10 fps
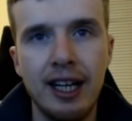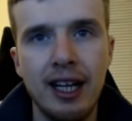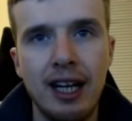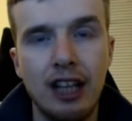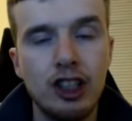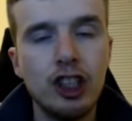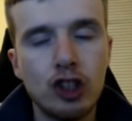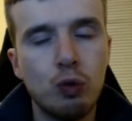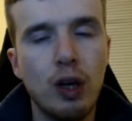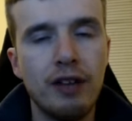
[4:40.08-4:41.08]
and she's just
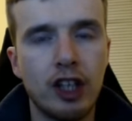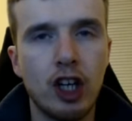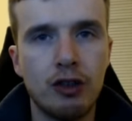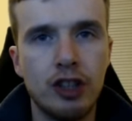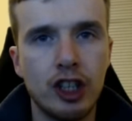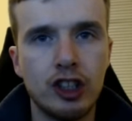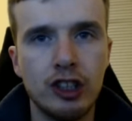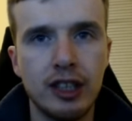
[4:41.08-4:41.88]
one of the cost reduction